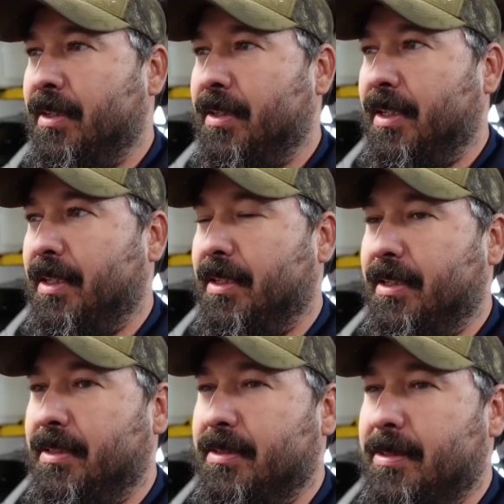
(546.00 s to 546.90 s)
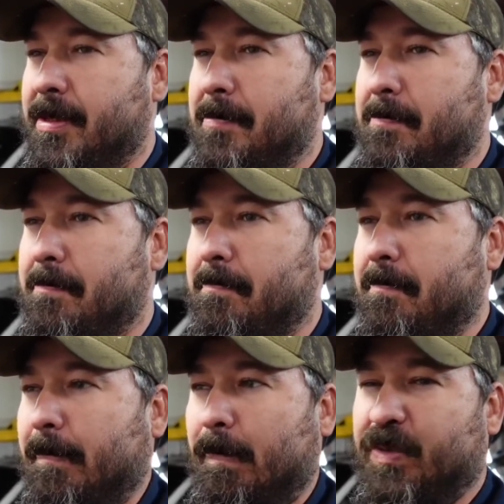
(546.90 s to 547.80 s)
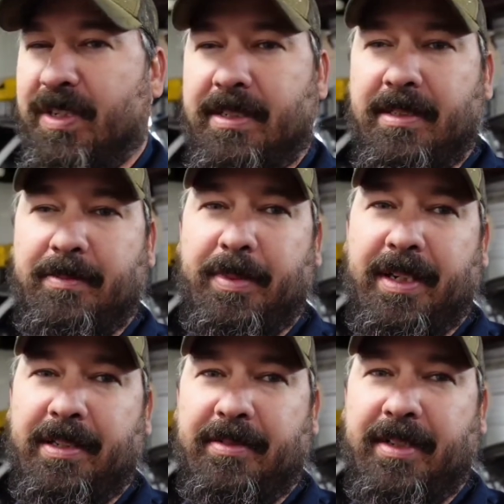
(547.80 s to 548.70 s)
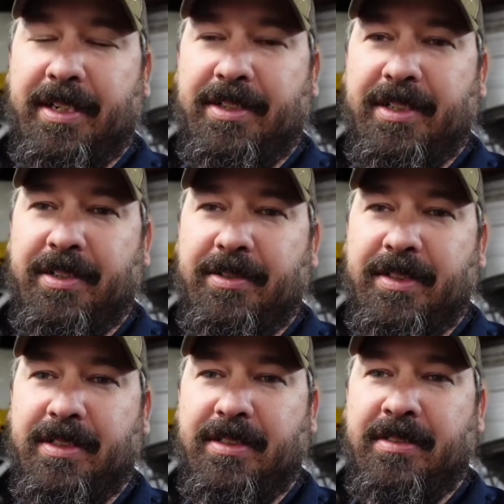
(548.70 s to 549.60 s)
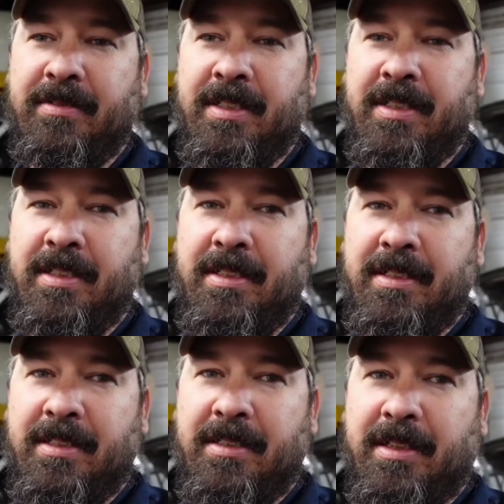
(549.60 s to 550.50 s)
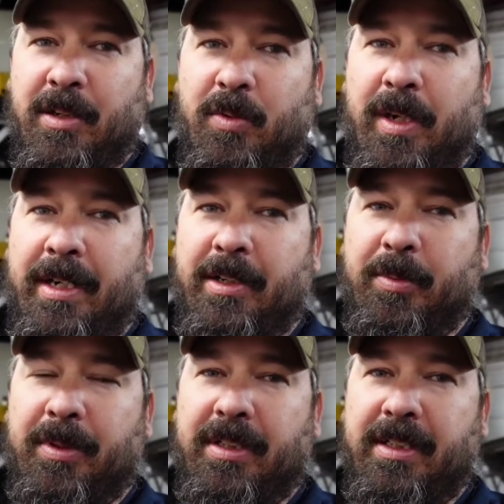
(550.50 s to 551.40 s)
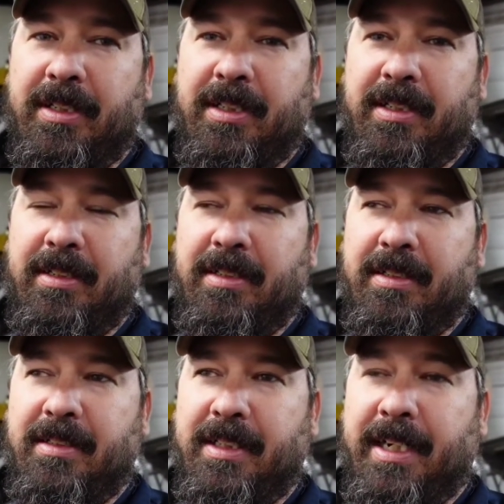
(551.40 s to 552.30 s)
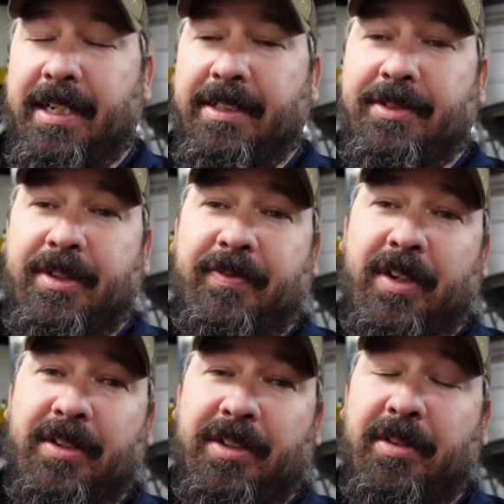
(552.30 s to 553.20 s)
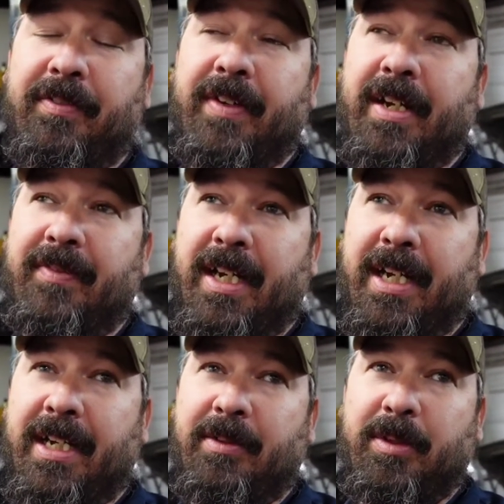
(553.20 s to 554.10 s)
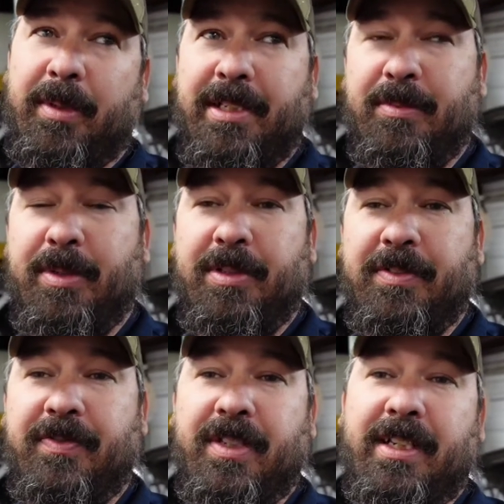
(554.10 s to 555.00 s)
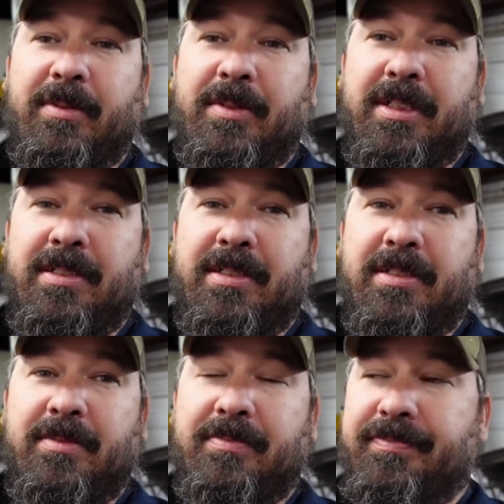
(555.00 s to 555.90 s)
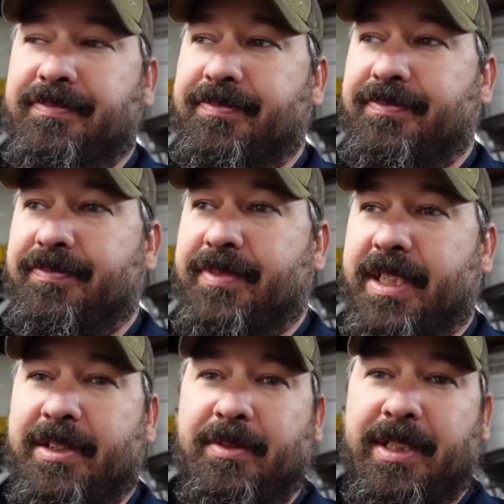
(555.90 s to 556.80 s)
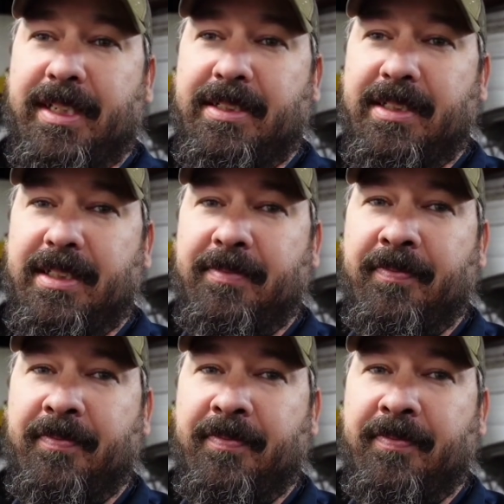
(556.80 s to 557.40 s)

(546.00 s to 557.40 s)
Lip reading: And trying to pick a direction here and just go wide open, and then I got the 335i. I want to buy some parts for it. I want to start tinkering with that thing.